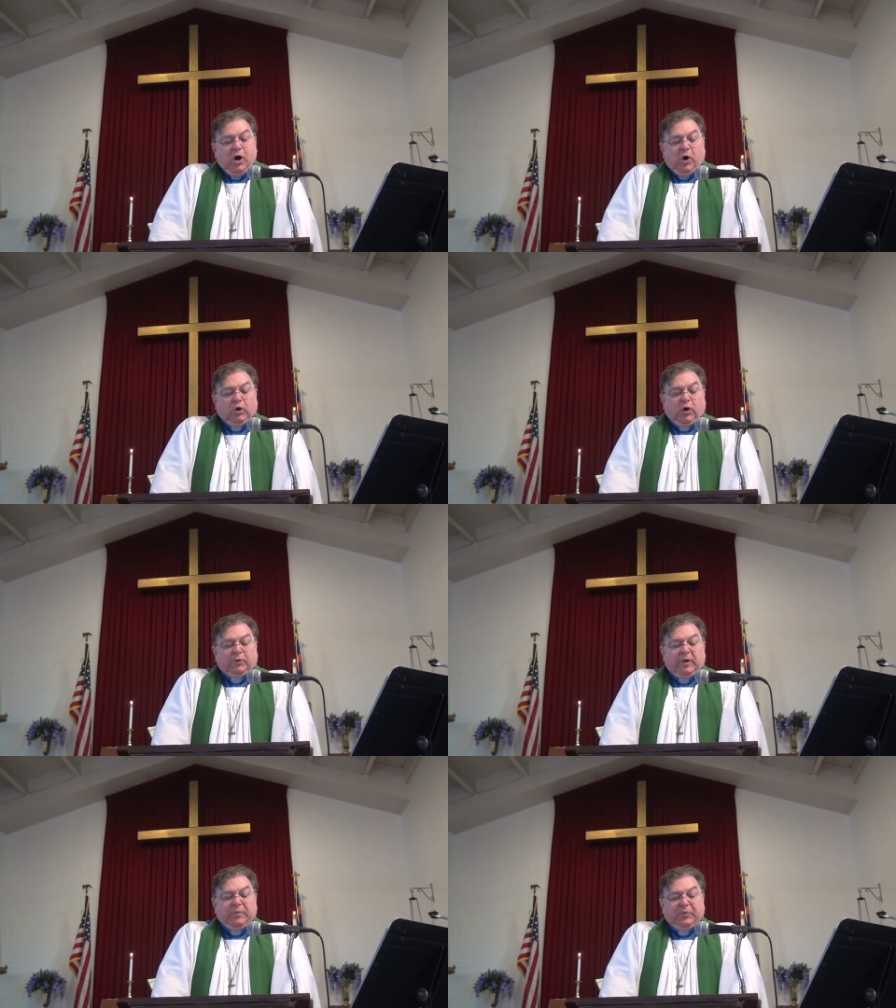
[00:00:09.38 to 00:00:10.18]
O
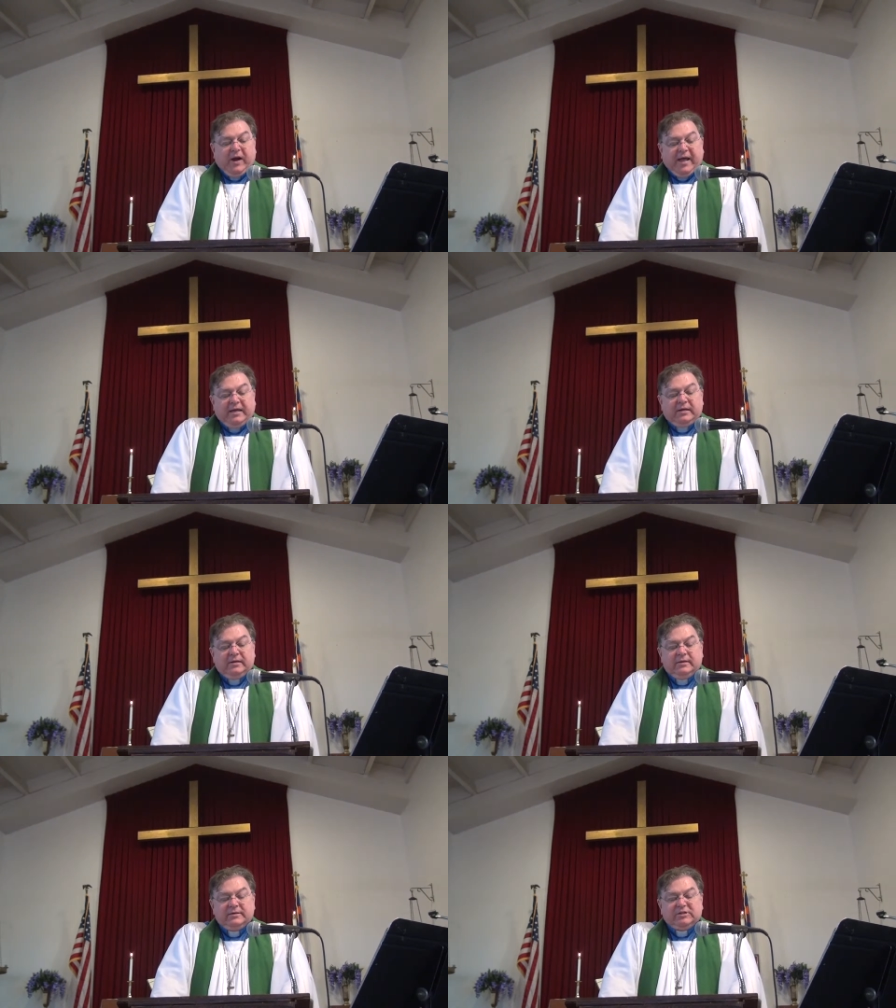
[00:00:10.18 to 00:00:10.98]
Lord, we pray,
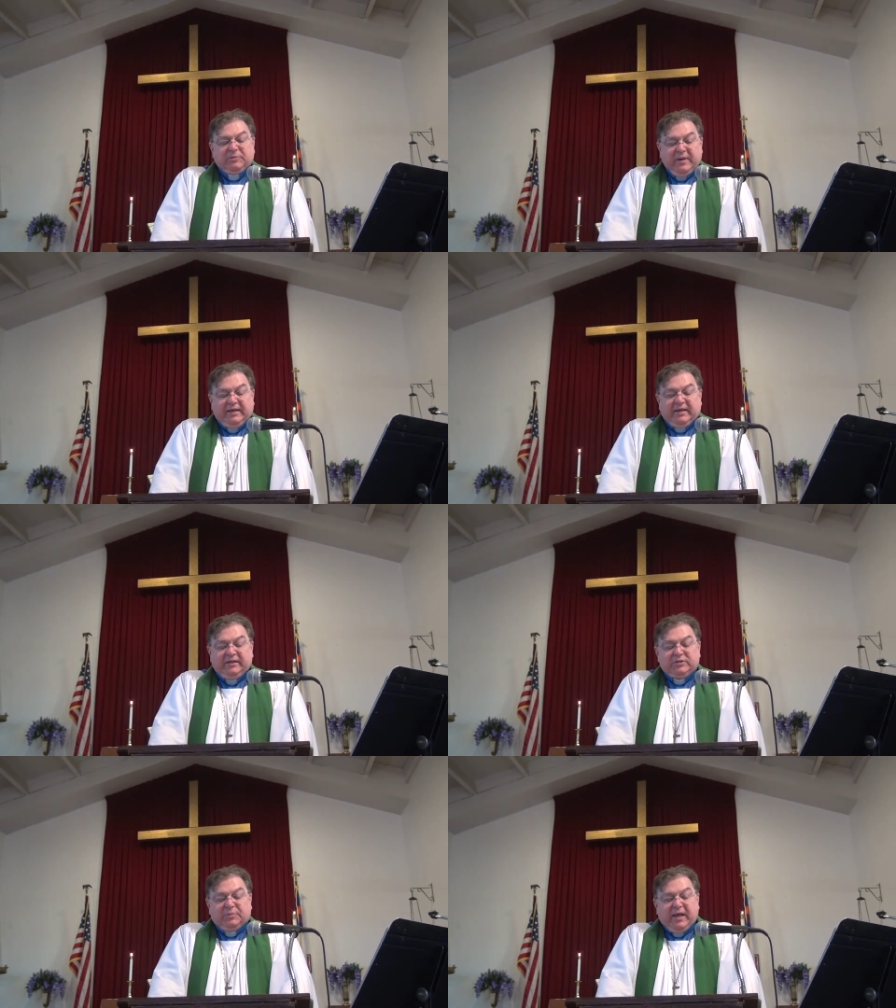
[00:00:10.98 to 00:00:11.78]
speak in
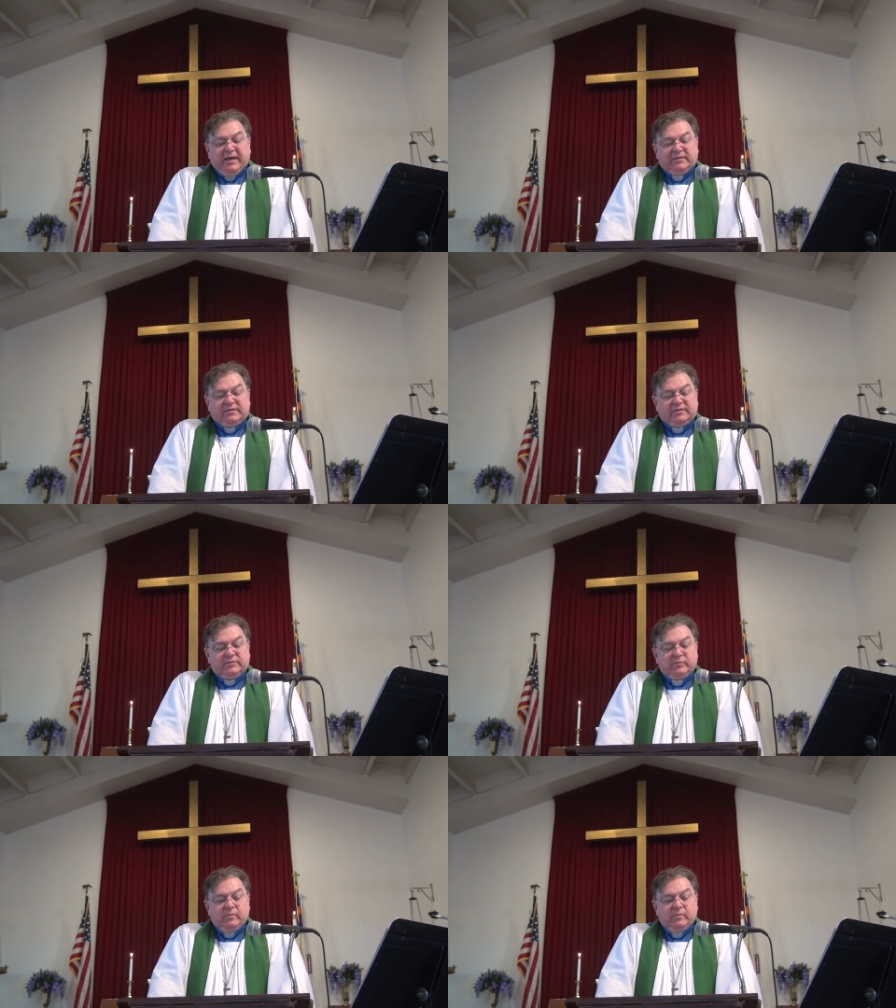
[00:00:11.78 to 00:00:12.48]
this place,